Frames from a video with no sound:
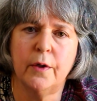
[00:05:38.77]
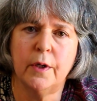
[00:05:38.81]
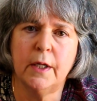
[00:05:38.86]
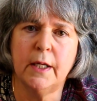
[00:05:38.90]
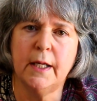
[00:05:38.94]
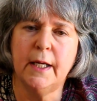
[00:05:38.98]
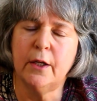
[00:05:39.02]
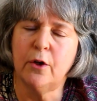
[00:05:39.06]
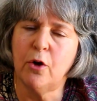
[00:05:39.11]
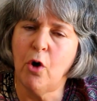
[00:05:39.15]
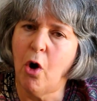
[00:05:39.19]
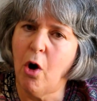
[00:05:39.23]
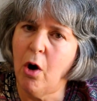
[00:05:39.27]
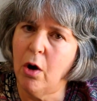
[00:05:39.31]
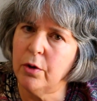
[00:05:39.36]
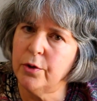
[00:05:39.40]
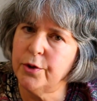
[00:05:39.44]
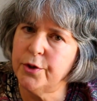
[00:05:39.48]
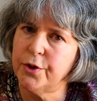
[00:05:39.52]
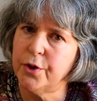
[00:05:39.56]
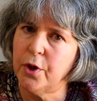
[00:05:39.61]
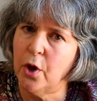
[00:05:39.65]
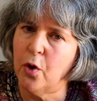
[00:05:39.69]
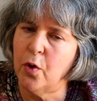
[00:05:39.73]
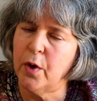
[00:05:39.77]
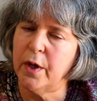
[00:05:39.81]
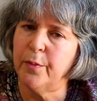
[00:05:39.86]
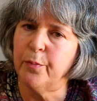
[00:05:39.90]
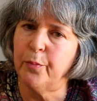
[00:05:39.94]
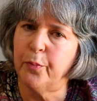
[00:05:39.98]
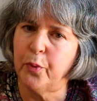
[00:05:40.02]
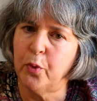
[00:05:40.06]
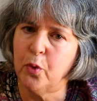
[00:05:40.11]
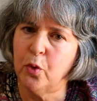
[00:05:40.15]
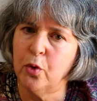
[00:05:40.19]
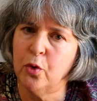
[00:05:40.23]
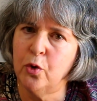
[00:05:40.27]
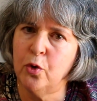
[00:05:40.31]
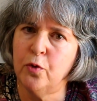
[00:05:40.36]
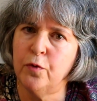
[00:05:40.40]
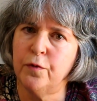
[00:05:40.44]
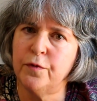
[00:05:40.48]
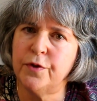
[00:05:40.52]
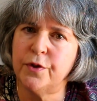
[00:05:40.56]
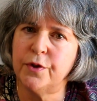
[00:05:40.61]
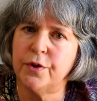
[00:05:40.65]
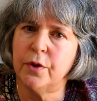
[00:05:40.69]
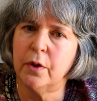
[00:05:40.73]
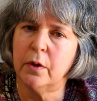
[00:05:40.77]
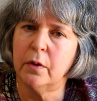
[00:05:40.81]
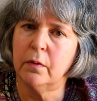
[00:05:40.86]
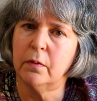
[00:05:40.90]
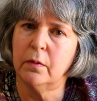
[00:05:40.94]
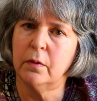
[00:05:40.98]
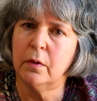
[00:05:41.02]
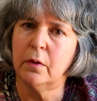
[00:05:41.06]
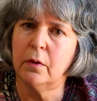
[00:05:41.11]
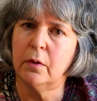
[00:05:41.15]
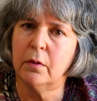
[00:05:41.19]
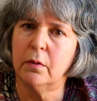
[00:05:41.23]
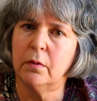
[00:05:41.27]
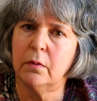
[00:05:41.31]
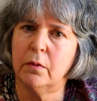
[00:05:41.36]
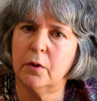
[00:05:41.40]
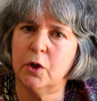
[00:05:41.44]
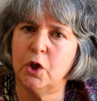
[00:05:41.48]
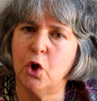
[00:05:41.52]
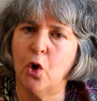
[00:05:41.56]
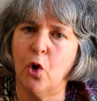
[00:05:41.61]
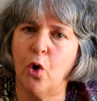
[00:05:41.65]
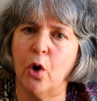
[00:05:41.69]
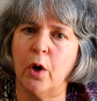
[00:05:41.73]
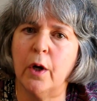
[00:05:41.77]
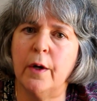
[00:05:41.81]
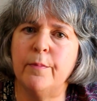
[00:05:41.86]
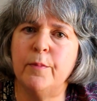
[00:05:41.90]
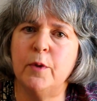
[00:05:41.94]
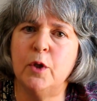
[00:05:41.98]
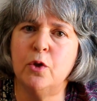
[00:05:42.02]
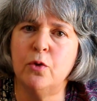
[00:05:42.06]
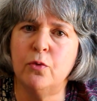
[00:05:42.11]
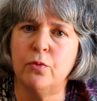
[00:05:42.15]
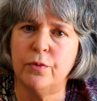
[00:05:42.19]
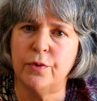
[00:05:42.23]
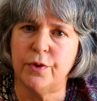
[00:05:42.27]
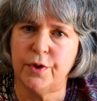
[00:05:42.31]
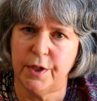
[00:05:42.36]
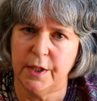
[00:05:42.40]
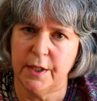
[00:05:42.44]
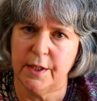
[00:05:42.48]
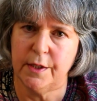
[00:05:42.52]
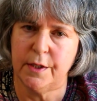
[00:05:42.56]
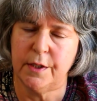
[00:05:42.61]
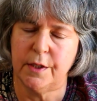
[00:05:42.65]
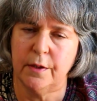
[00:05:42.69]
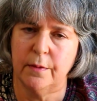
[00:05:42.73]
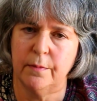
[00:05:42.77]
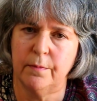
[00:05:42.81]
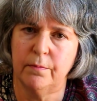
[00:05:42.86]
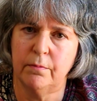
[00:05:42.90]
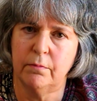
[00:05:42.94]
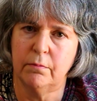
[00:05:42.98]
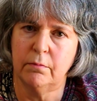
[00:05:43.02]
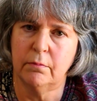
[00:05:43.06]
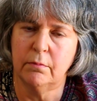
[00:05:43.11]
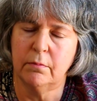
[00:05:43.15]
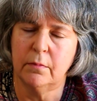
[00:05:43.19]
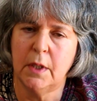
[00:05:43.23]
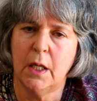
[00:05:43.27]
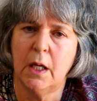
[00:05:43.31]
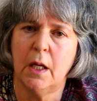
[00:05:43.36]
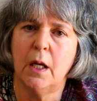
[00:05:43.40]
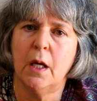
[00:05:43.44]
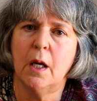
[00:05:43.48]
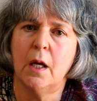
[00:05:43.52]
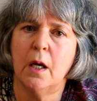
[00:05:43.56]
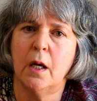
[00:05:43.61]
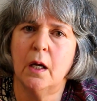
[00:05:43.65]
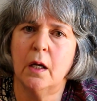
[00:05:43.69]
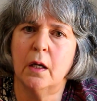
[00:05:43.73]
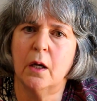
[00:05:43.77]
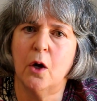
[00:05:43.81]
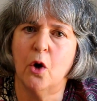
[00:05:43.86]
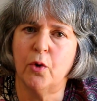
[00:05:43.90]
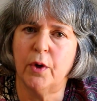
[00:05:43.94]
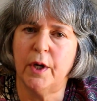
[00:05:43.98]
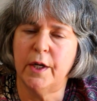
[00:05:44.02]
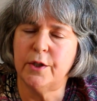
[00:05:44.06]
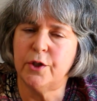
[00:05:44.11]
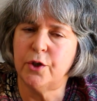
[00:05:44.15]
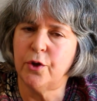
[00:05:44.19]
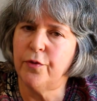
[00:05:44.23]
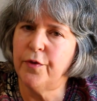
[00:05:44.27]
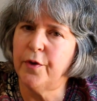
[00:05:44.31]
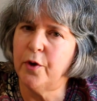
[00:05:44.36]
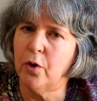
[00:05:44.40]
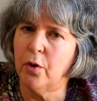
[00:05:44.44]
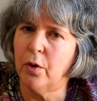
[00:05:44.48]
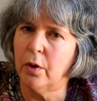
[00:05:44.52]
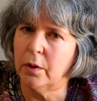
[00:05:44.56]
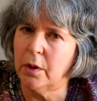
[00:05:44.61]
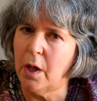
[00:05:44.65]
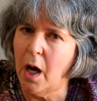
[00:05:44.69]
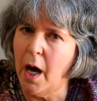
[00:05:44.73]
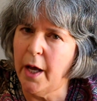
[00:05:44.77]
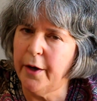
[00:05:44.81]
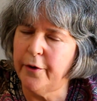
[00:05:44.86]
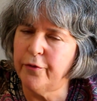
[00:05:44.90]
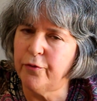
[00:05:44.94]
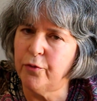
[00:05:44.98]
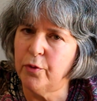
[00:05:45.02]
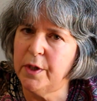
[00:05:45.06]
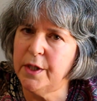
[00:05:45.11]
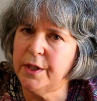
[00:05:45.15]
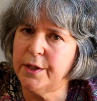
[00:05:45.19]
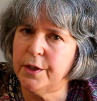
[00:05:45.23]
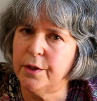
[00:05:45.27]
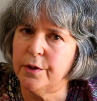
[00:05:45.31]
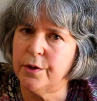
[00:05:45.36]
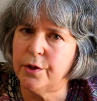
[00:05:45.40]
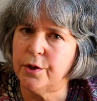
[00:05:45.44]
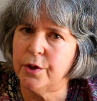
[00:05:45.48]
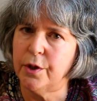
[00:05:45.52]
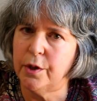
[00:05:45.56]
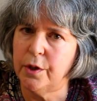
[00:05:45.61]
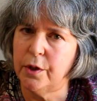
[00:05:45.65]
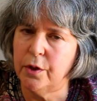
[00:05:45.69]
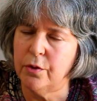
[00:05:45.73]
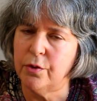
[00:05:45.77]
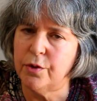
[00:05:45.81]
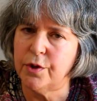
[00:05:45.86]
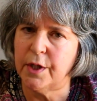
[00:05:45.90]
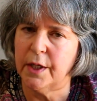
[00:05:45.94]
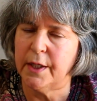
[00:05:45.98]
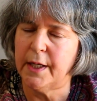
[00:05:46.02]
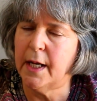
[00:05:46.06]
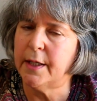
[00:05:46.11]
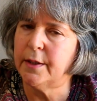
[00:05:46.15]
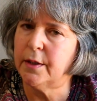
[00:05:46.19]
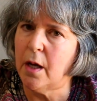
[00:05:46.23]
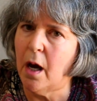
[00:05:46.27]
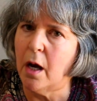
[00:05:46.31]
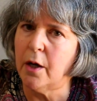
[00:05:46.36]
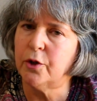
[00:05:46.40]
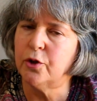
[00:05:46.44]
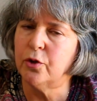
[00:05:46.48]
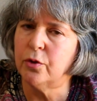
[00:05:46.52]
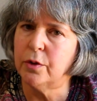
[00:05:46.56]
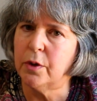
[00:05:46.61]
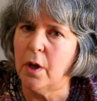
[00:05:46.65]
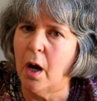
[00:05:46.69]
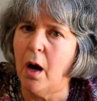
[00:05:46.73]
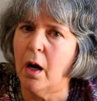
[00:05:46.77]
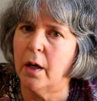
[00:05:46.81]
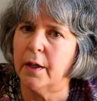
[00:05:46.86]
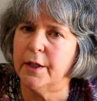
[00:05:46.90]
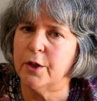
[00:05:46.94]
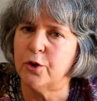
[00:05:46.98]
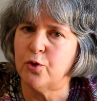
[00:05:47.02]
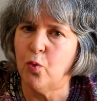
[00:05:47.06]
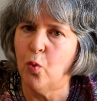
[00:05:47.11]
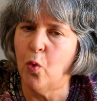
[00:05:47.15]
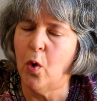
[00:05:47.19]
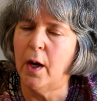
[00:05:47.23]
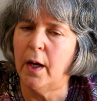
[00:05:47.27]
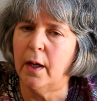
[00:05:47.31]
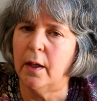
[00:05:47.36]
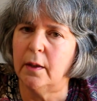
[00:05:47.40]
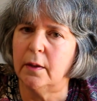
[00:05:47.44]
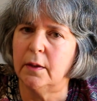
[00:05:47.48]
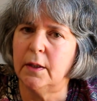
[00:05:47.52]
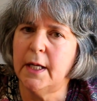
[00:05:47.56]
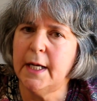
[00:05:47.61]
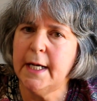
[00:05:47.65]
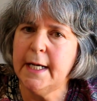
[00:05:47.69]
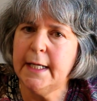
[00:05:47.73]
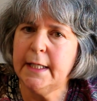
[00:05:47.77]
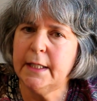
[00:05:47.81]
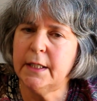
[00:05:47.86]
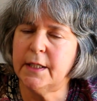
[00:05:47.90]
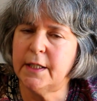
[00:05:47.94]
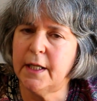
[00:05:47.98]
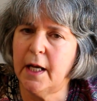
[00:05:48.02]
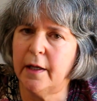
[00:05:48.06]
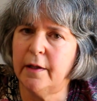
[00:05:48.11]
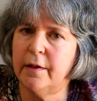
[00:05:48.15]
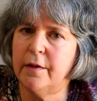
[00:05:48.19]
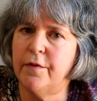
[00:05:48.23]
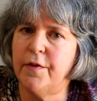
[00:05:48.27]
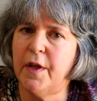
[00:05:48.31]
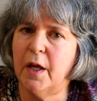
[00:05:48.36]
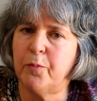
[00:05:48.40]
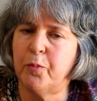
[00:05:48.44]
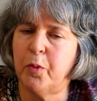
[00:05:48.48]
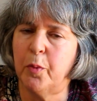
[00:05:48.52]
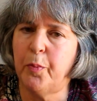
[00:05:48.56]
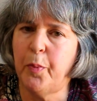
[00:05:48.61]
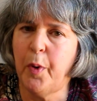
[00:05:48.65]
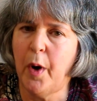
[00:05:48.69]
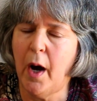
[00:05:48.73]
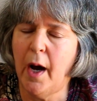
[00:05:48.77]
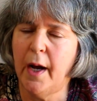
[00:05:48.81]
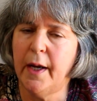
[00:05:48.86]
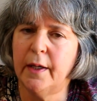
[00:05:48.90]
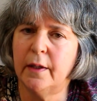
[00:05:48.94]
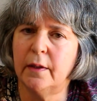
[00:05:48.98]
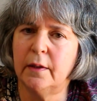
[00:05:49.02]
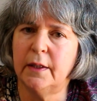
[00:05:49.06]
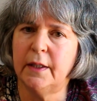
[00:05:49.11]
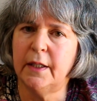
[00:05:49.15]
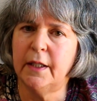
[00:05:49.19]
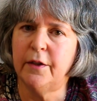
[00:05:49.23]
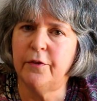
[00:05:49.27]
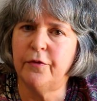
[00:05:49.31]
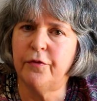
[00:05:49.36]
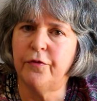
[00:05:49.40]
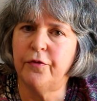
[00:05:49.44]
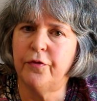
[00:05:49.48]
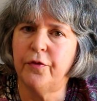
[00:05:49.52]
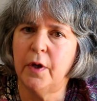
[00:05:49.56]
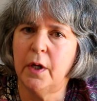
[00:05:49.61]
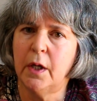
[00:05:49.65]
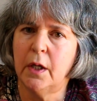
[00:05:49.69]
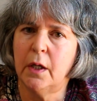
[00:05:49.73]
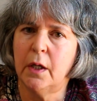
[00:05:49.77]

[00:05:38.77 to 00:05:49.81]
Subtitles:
it also improves your immune system. Okay, so there are a lot of reasons to use it, and Dr. Dong as well said that papaya leaf,